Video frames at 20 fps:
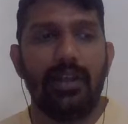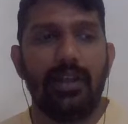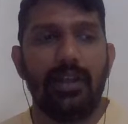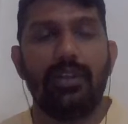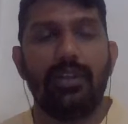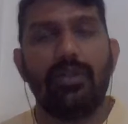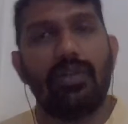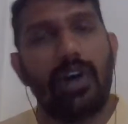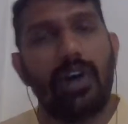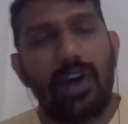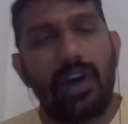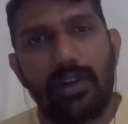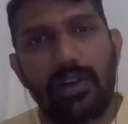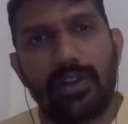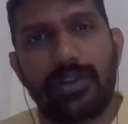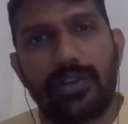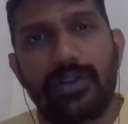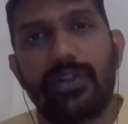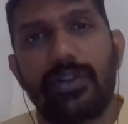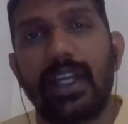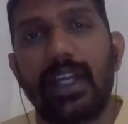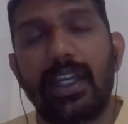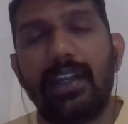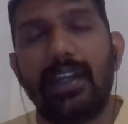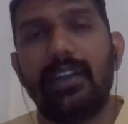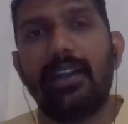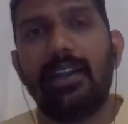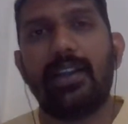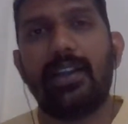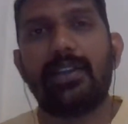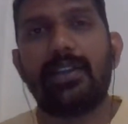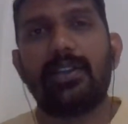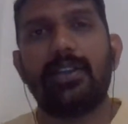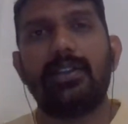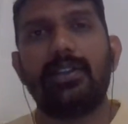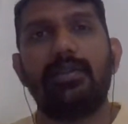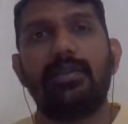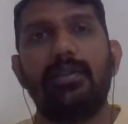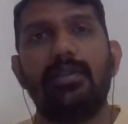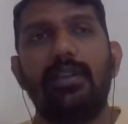you are also taking the
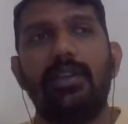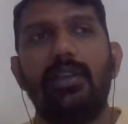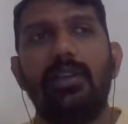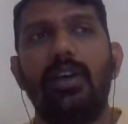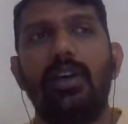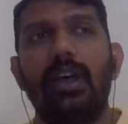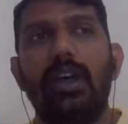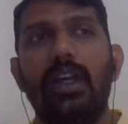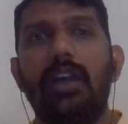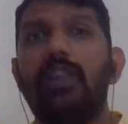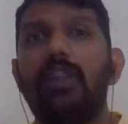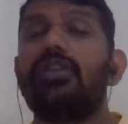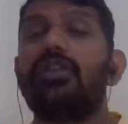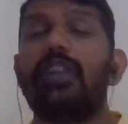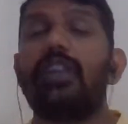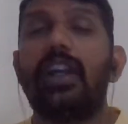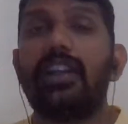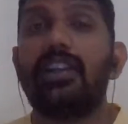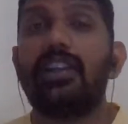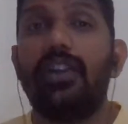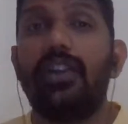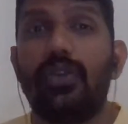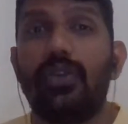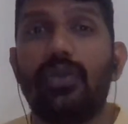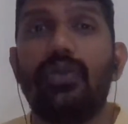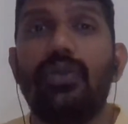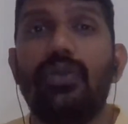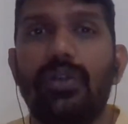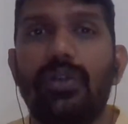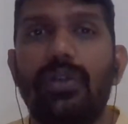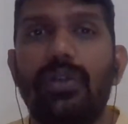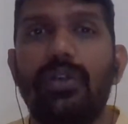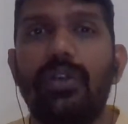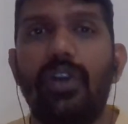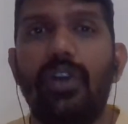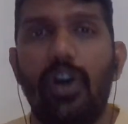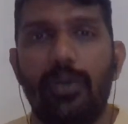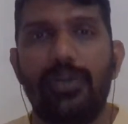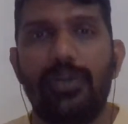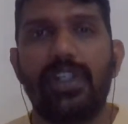lesson. So there is a two
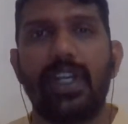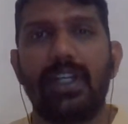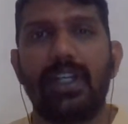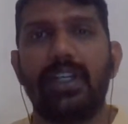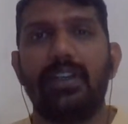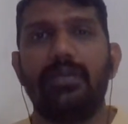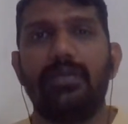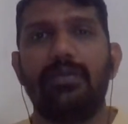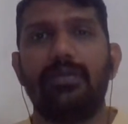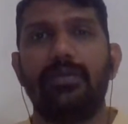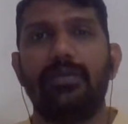objective.